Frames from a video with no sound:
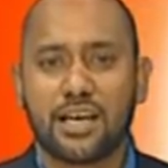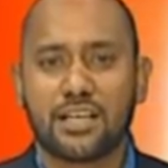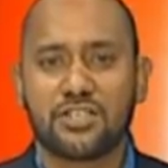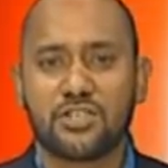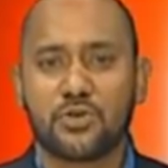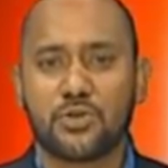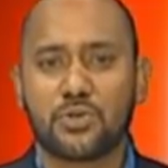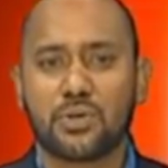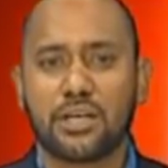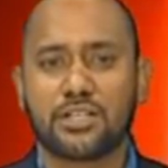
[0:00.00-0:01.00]
Angie joins
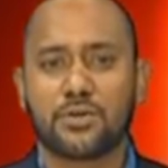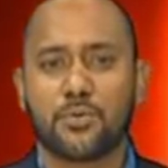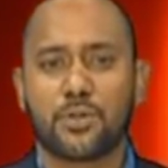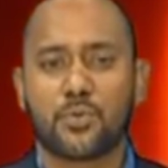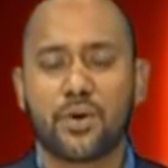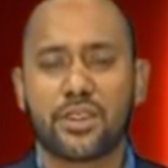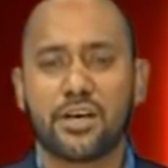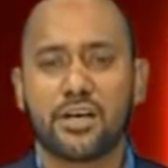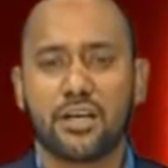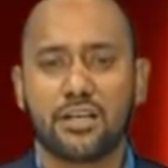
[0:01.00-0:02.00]
you later with weather.